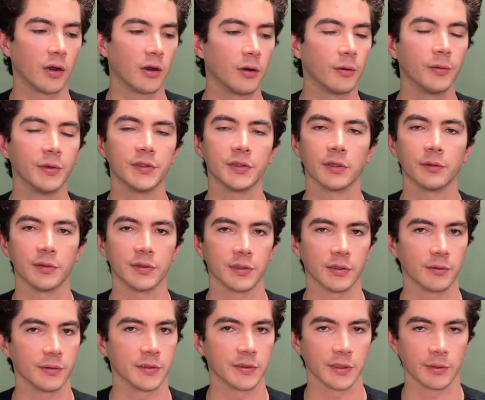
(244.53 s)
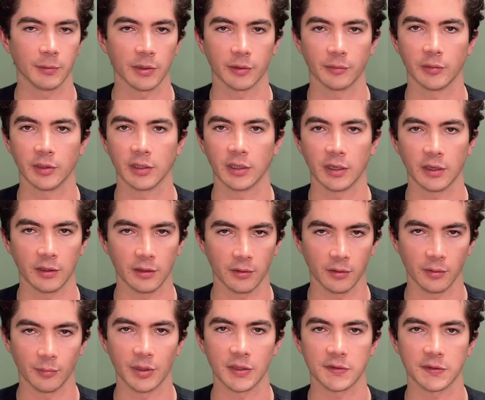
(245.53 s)
Always, always, always, I recommend getting
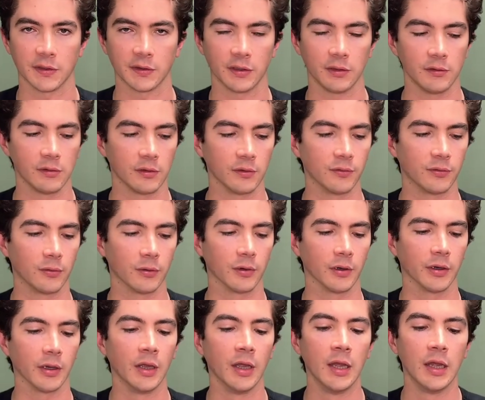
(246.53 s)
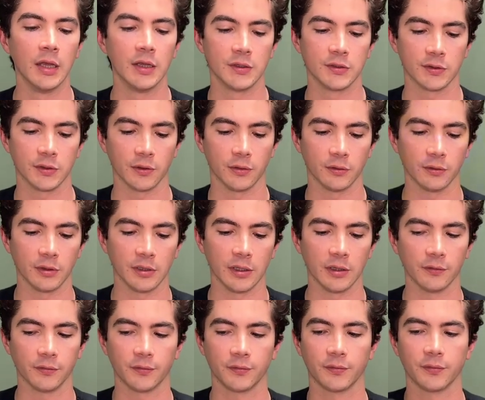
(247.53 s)
the best thing that you can afford. So
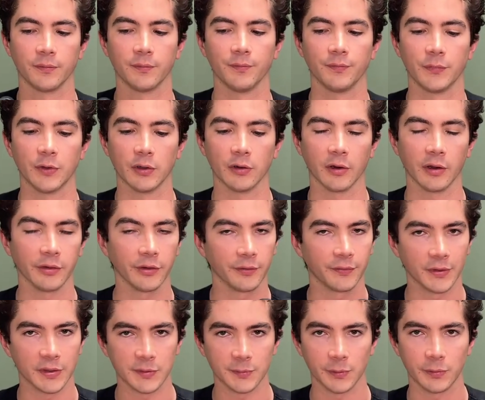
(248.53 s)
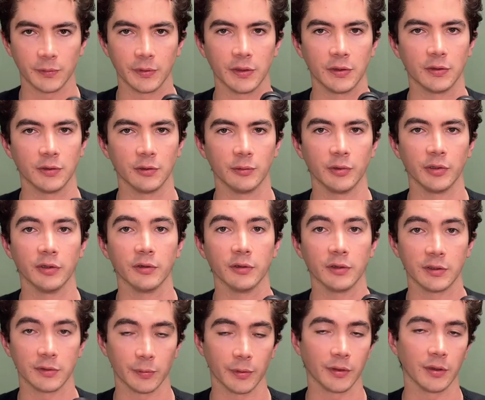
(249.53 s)
if you're on the fence between the two, but
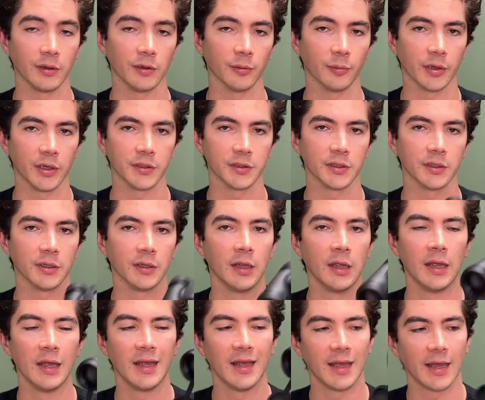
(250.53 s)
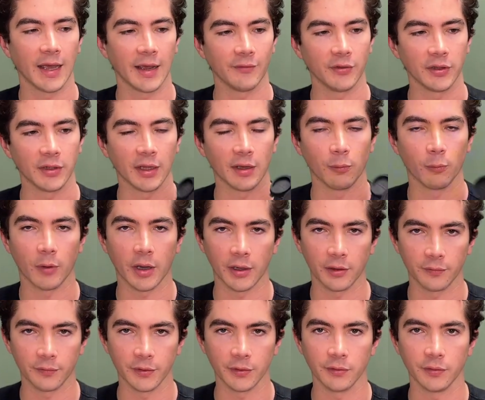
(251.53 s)
it's within your budget, having that
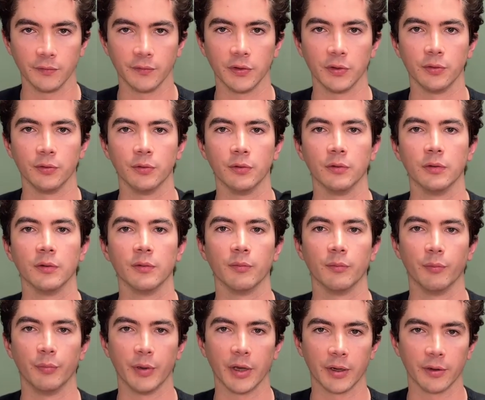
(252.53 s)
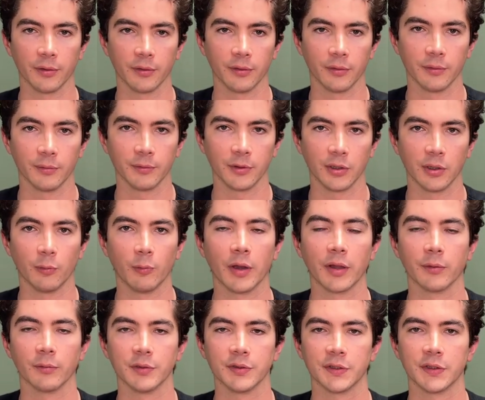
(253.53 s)
wider field of view, better,
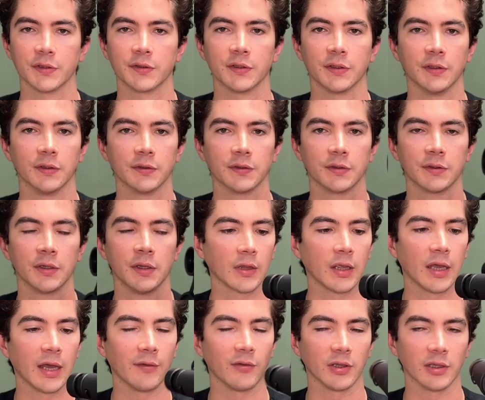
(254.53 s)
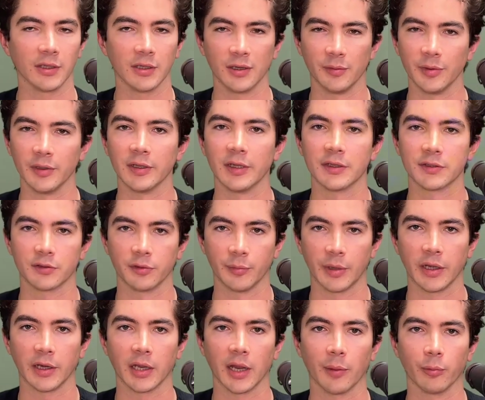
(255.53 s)
weather resistance, having a little bit less
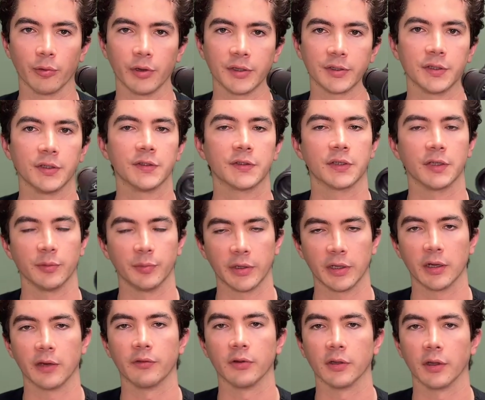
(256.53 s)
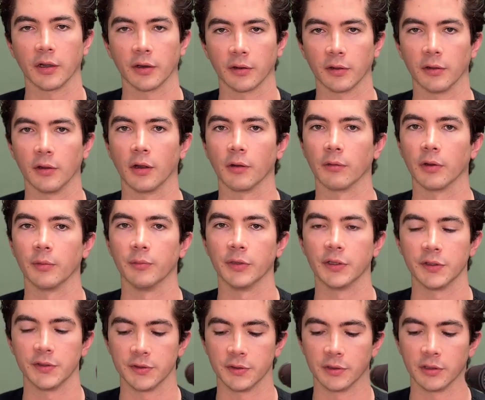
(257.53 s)
chromatic aberration, it's going to pay off a lot in the long run
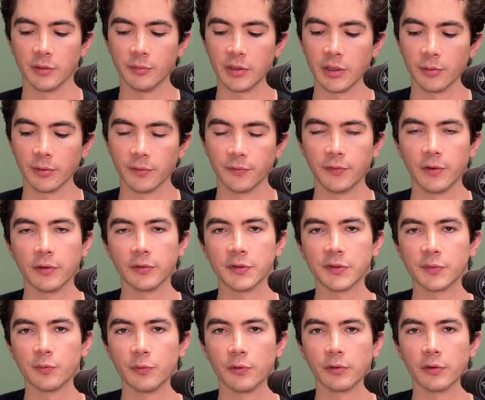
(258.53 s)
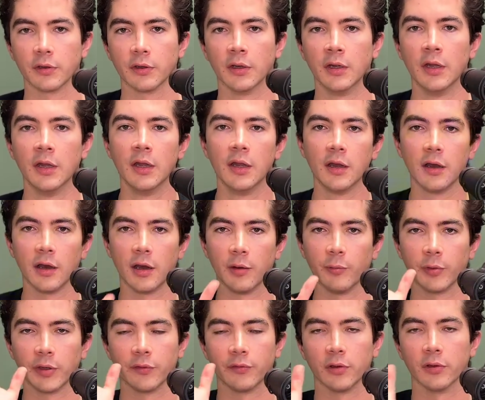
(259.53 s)
because you're going to be able to focus more on
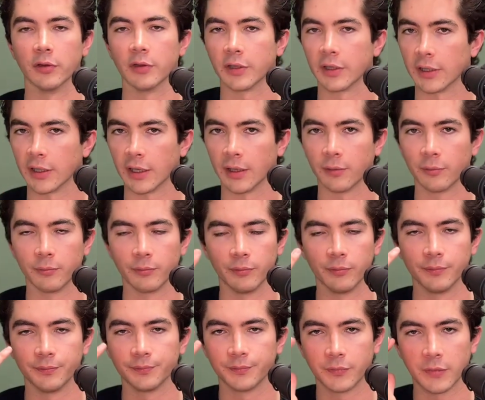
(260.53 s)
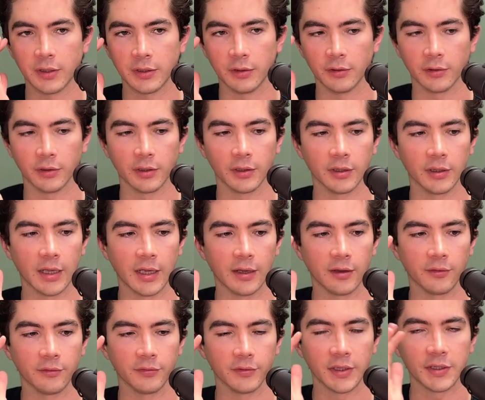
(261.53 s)
whatever you're looking at. You're going to
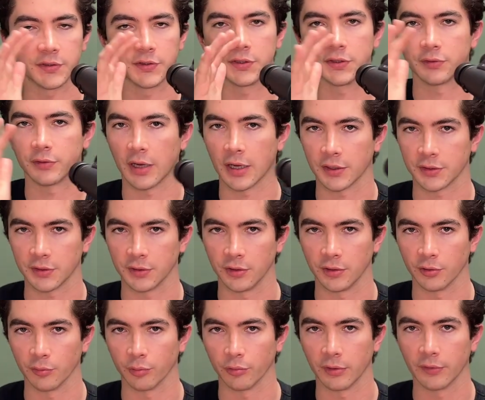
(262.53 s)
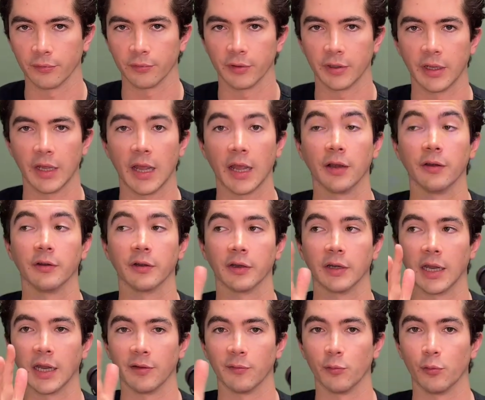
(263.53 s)
have less distraction in your periphery, and you're going
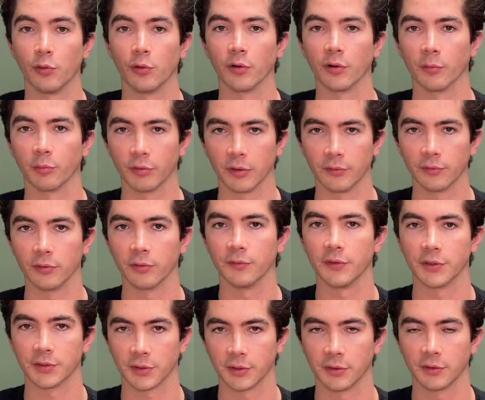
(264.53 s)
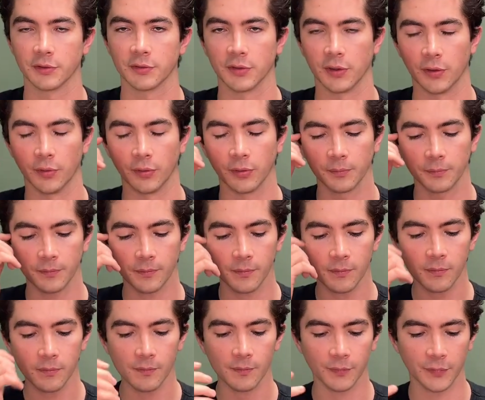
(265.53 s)
to have more peripheral vision. So
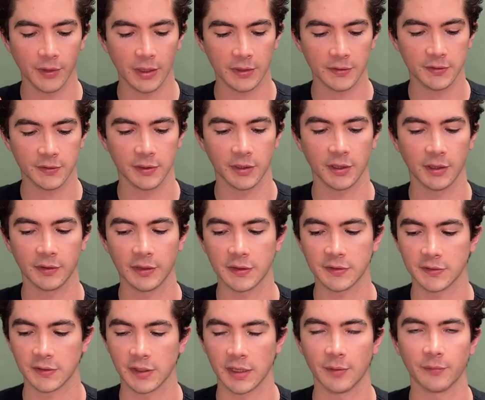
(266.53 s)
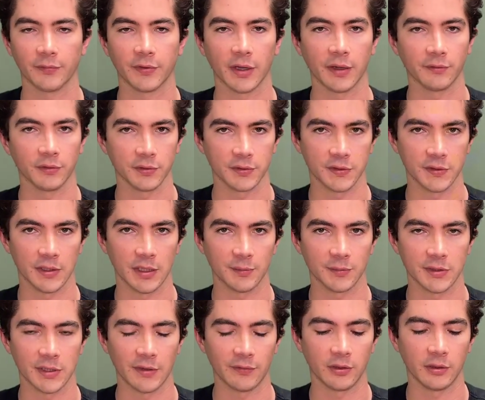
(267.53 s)
that's the M5 versus the
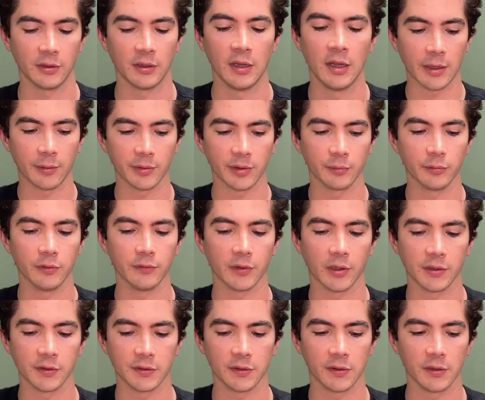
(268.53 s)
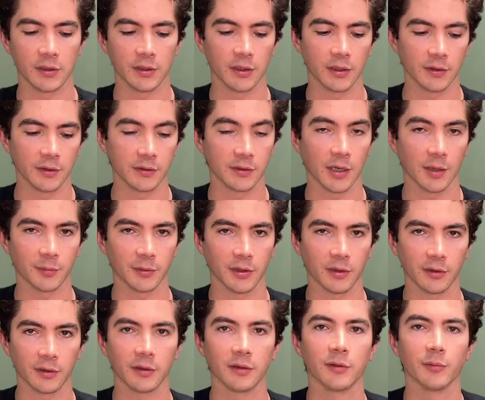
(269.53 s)
M7. Now we can move on to the top
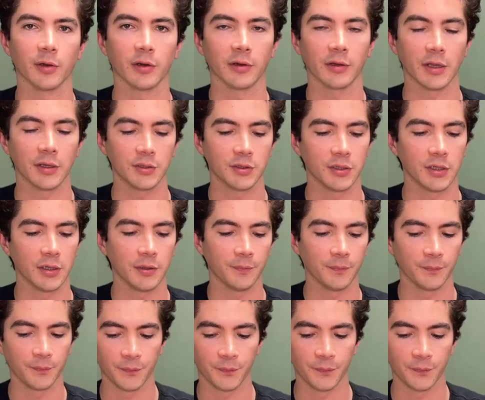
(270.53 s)
dog, Monarch HG.